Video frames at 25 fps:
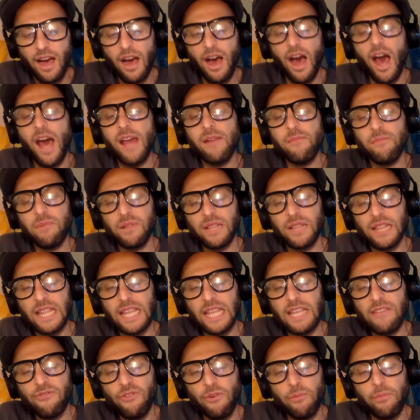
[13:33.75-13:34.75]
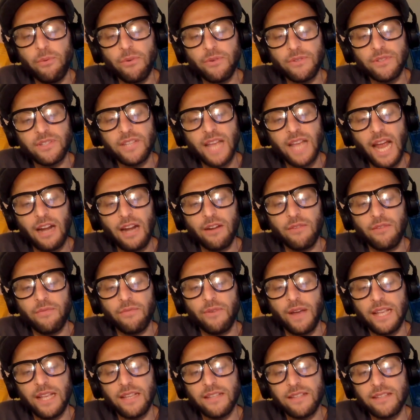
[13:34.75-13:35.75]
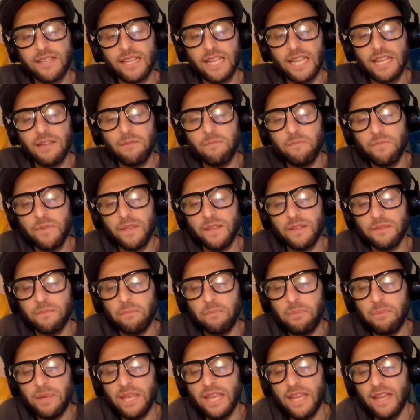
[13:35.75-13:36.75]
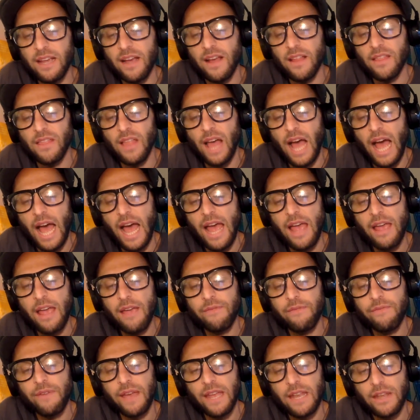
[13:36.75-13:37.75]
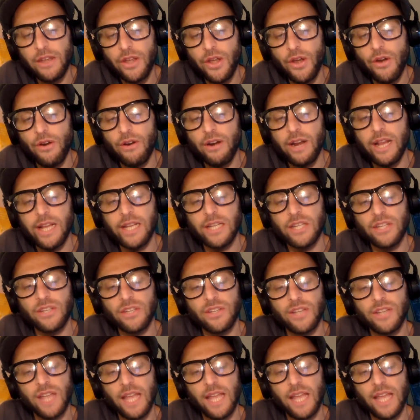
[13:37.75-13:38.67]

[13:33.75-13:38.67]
unbelievable sacrifice to keep this being alive and nourished,